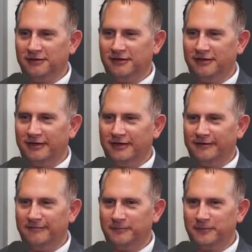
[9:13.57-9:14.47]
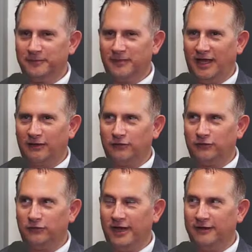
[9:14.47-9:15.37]
Um, I looked
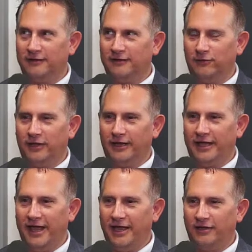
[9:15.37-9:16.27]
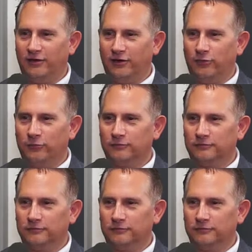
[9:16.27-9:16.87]
around and they were like, hey, you know,